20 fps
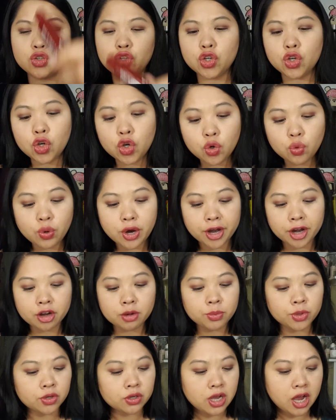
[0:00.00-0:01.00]
two
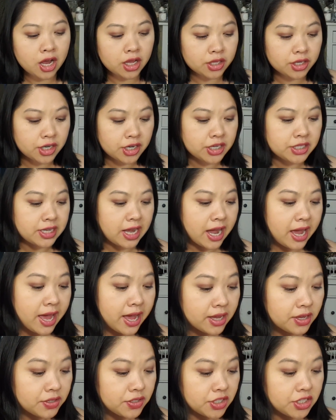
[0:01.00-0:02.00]
wearable colors. I
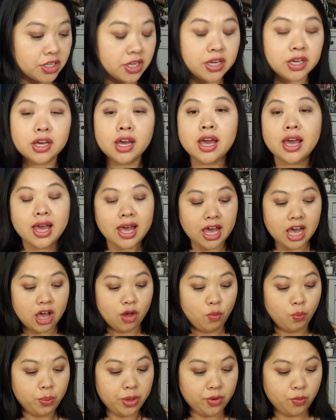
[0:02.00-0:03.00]
actually
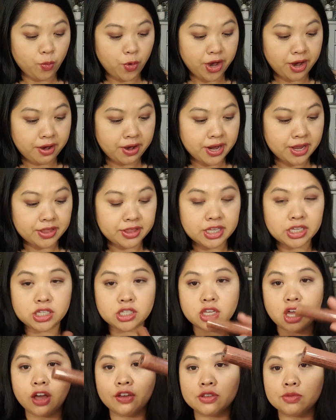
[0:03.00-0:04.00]
have been wearing this
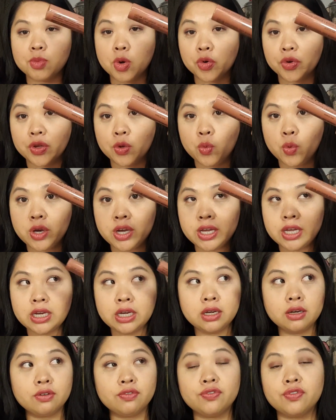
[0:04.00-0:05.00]
soft spoken
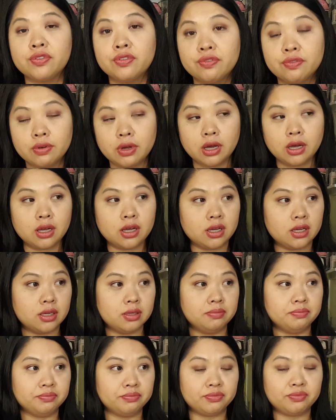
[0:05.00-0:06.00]
one
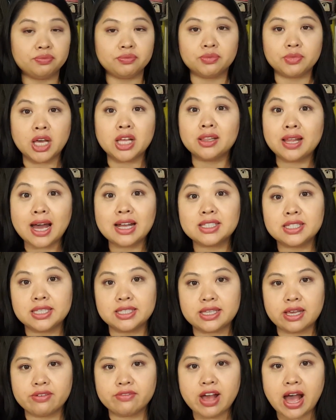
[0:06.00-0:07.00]
um, a lot
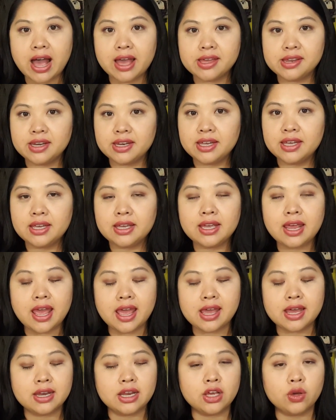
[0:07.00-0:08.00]
since I've gotten it
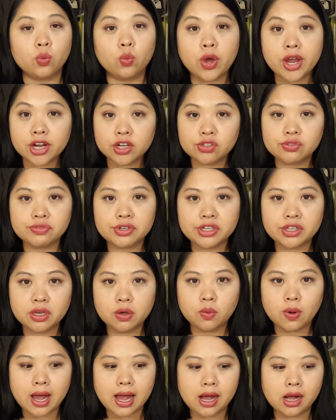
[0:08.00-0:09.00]
and it wears
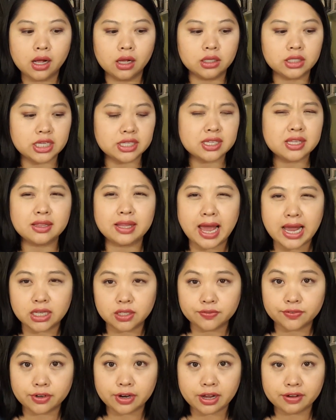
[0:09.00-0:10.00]
really well. It doesn't
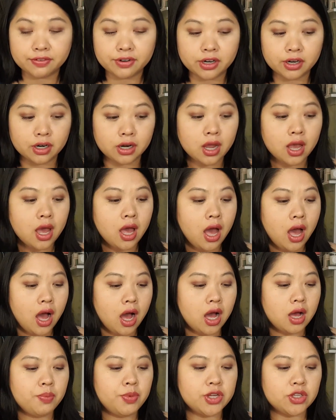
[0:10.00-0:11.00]
last forever,
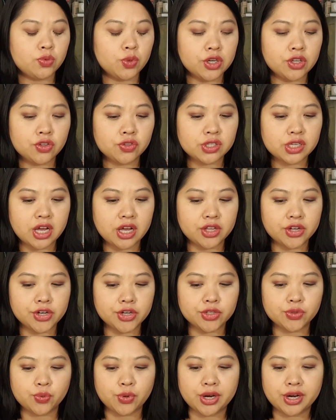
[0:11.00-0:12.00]
uh, but it's one of those
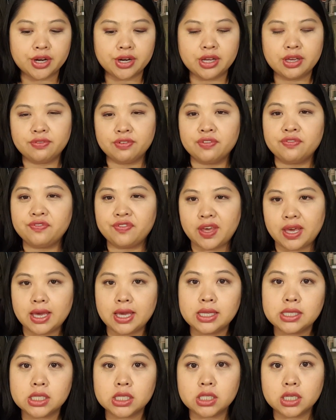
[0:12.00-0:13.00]
colors where if it
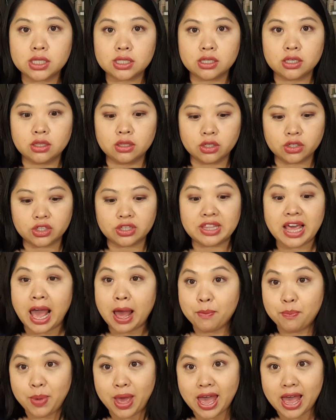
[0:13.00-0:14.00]
fades, it doesn't look
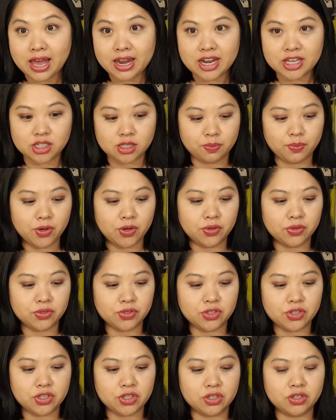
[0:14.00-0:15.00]
that bad as
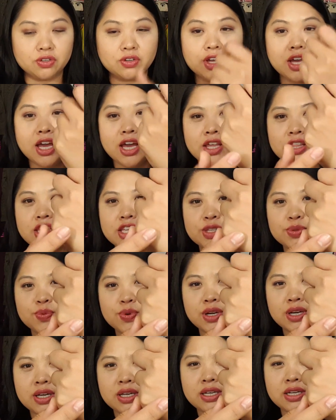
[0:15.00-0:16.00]
opposed to this
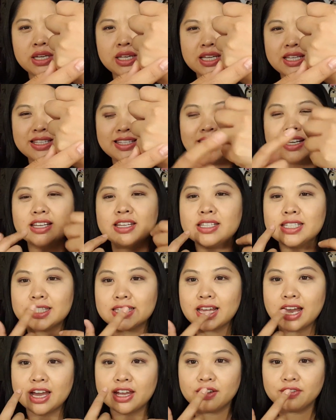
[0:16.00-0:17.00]
one. It
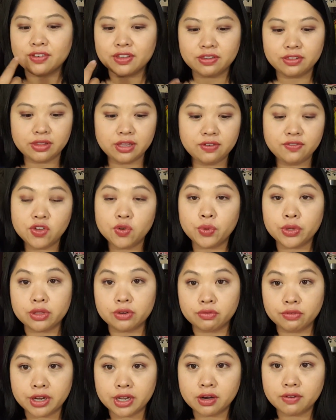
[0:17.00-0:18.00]
does kind of get, leave you with
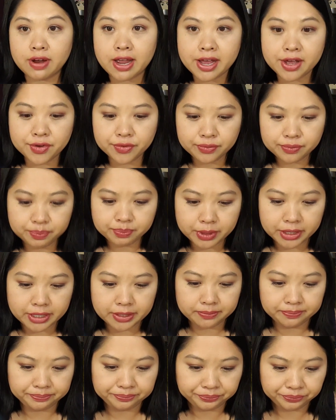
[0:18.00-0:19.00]
a ring around,
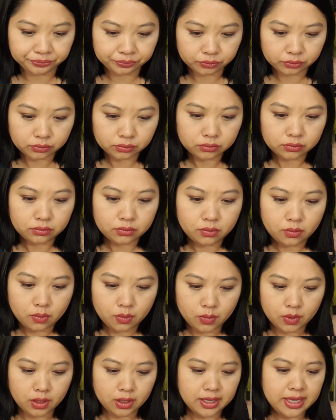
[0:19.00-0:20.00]
but
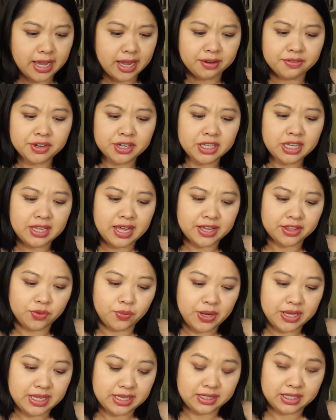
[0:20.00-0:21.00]
yeah, I really like the
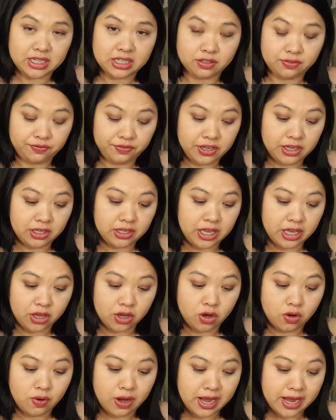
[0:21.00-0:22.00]
way that these feel and
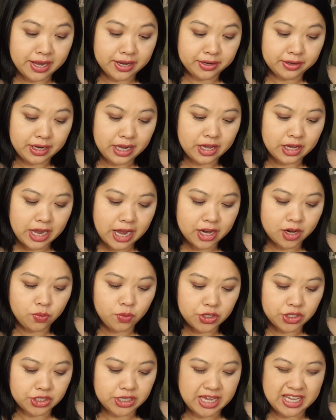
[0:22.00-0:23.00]
go on. I kind of
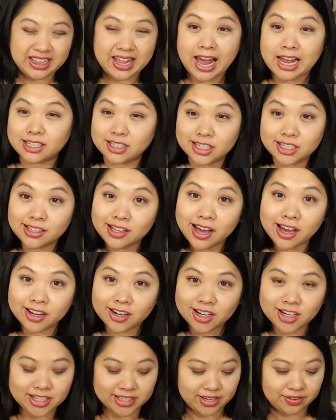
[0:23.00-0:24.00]
wish they lasted
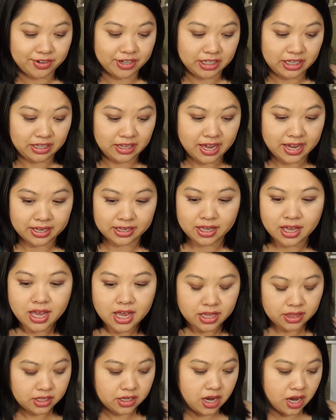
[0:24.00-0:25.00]
longer because I really like
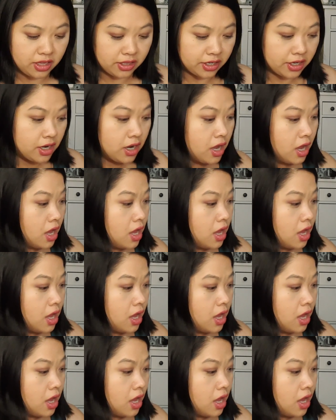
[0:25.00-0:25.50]
the color.